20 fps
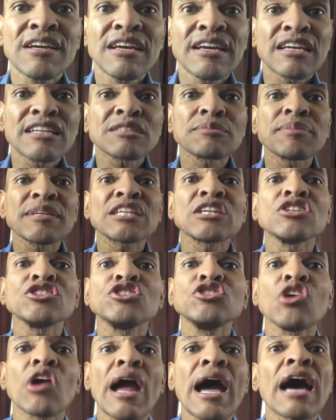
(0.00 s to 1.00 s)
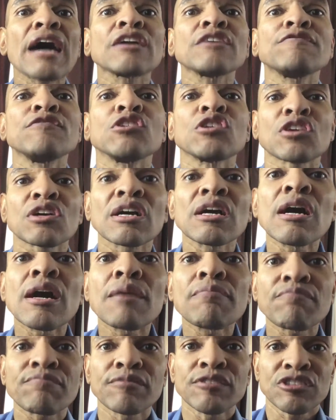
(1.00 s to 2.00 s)
It's because you're out of your
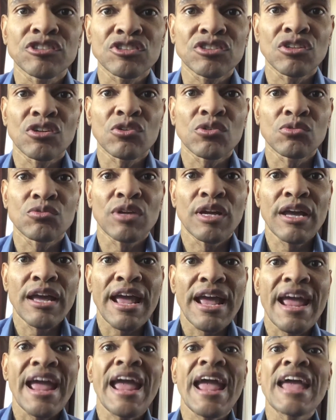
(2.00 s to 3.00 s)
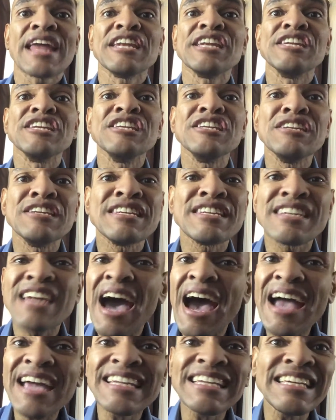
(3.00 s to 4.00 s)
comfort zone. And
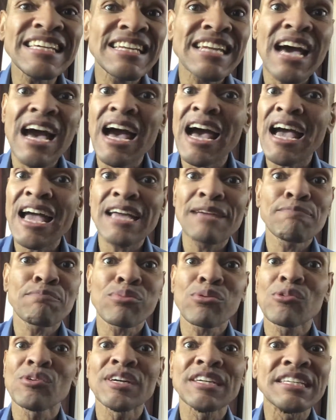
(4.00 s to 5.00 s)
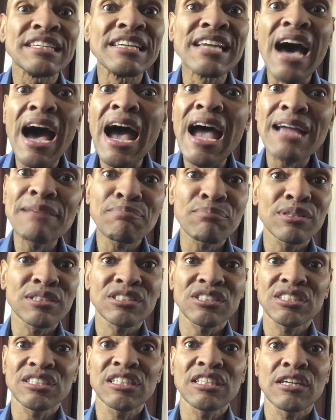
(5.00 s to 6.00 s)

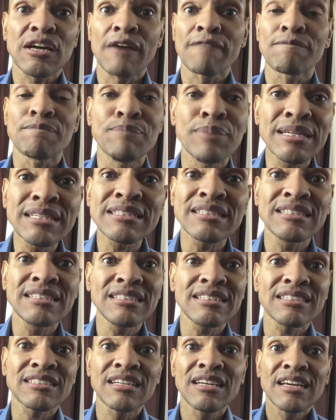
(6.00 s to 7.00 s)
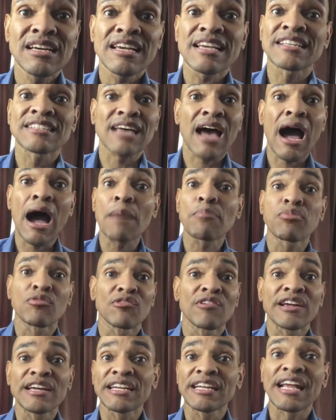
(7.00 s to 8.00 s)
99.9% of business is
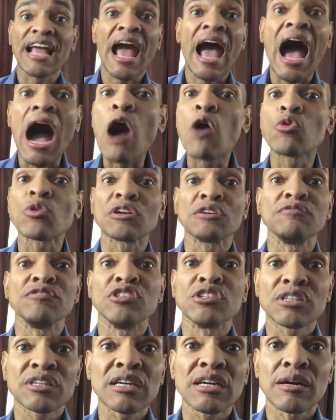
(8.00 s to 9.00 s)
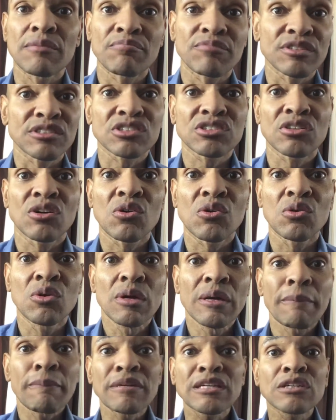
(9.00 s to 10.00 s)
operating out of your comfort zone
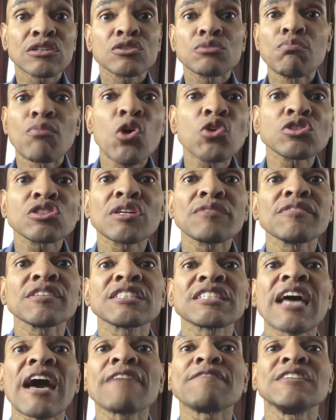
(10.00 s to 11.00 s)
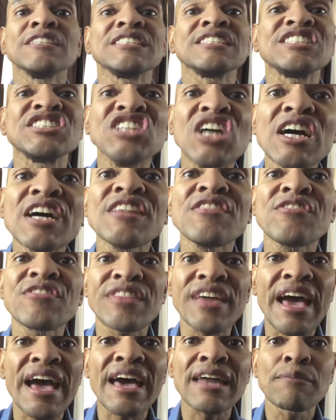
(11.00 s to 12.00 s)
because most of us haven't done
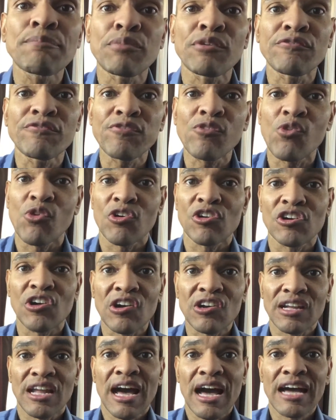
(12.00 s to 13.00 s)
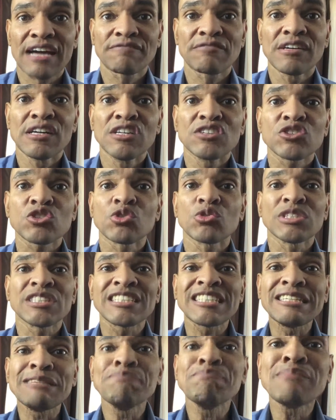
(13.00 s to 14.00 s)
that before in our life. So it's
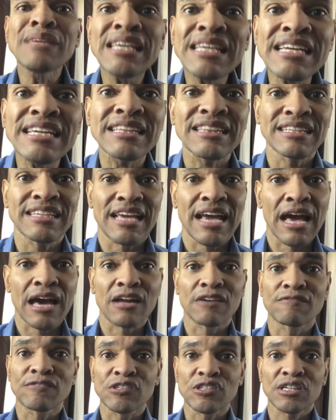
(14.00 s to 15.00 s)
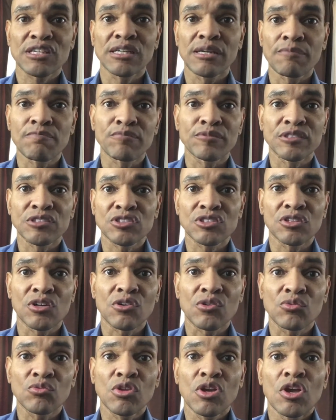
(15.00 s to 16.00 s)
immediately out of your comfort
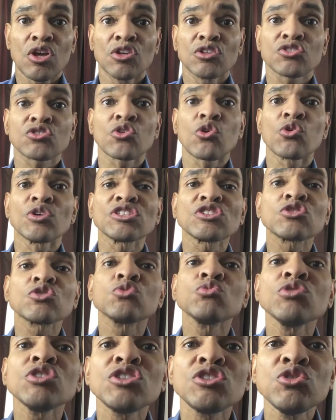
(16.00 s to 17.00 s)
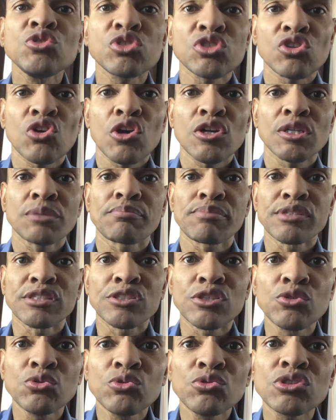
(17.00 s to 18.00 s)
zone. So as soon as you start to
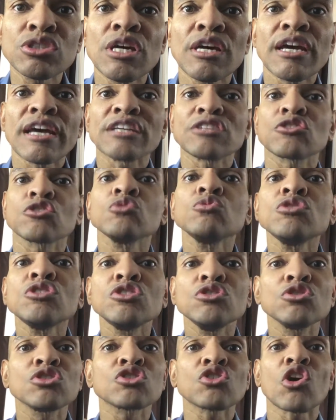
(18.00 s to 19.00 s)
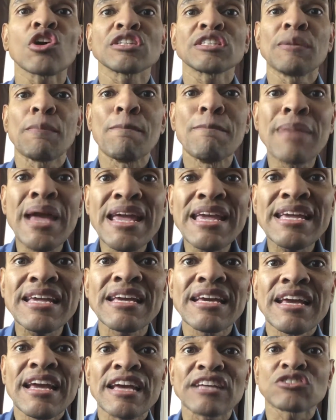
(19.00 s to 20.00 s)
produce, as soon as you start to make,
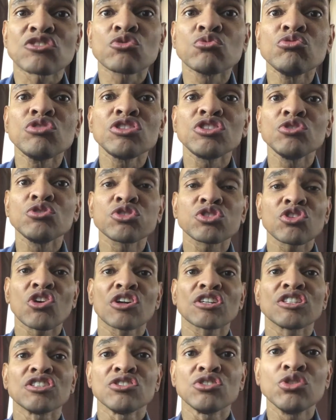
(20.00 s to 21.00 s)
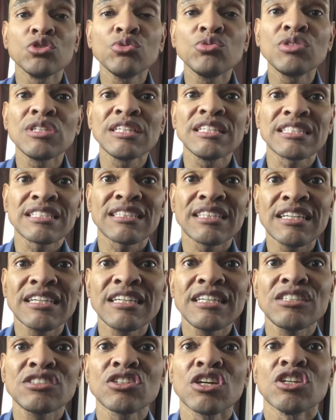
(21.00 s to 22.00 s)
as soon as you start to do these
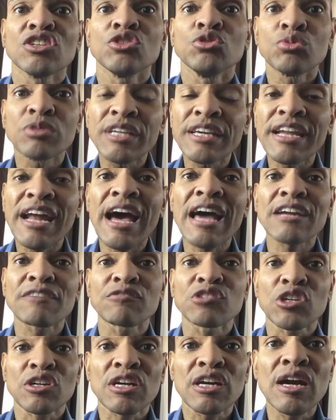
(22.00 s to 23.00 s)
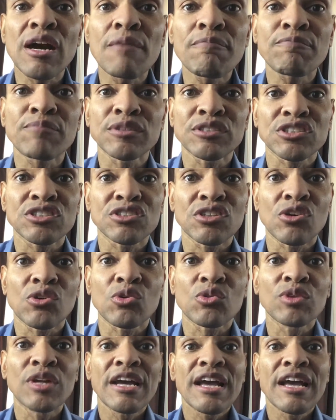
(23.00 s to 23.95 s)
things, you get out of your comfort zone.